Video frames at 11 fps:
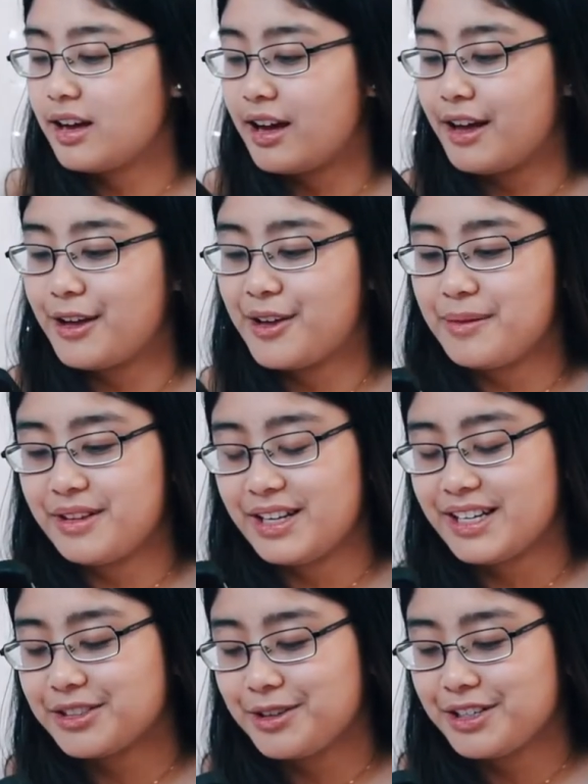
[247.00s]
The
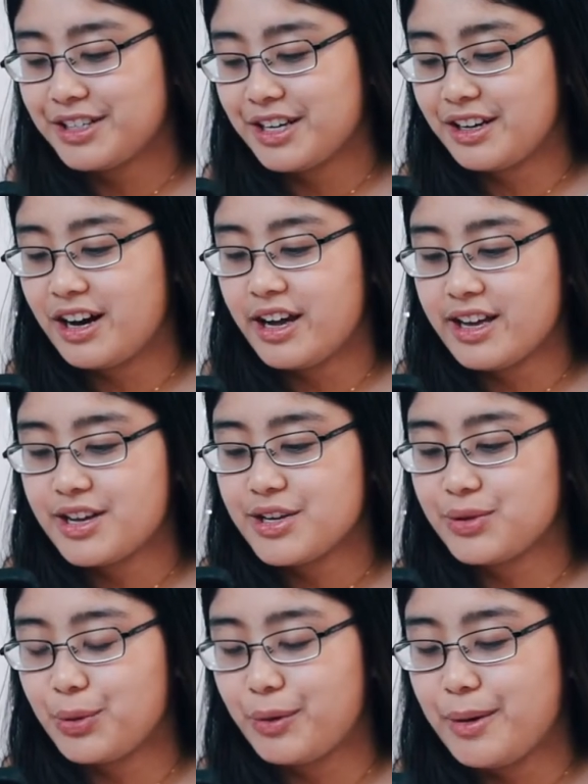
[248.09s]
next question I got
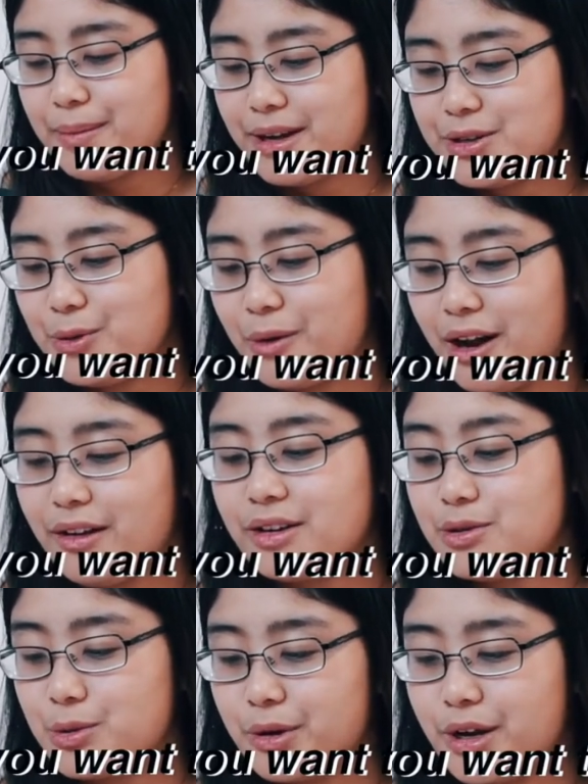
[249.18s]
is, what made you want to
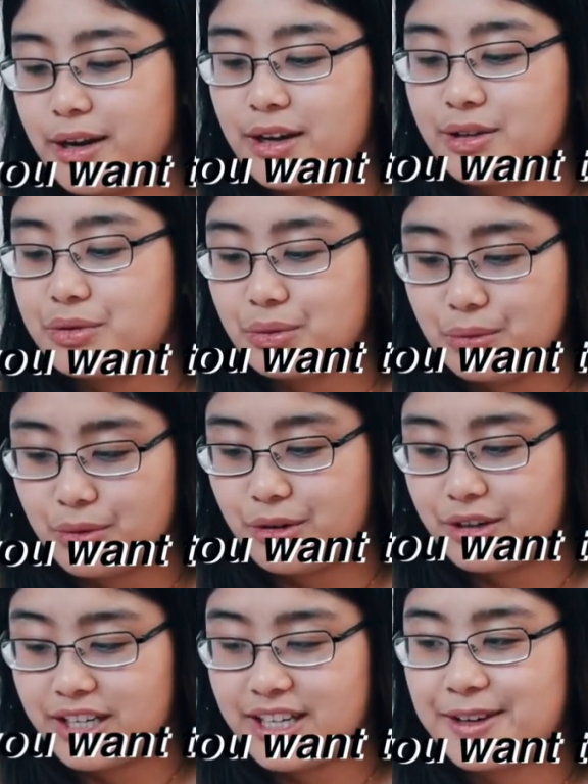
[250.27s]
join a
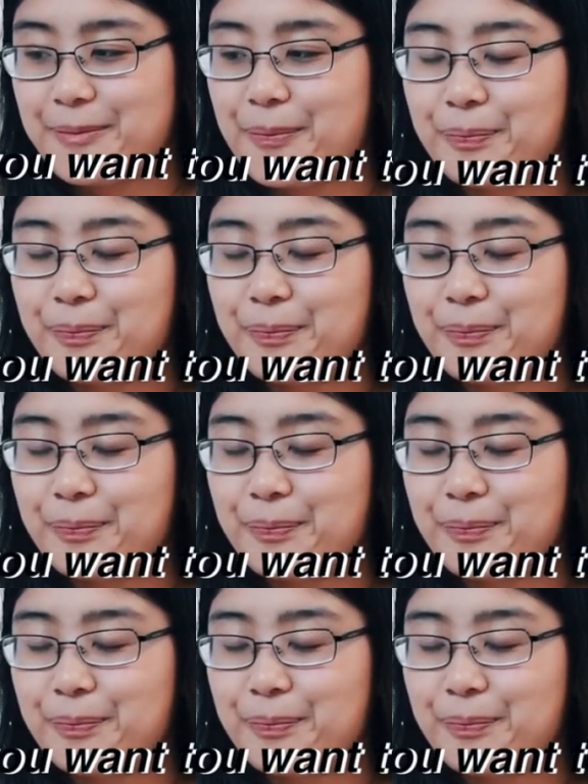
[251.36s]
sorority?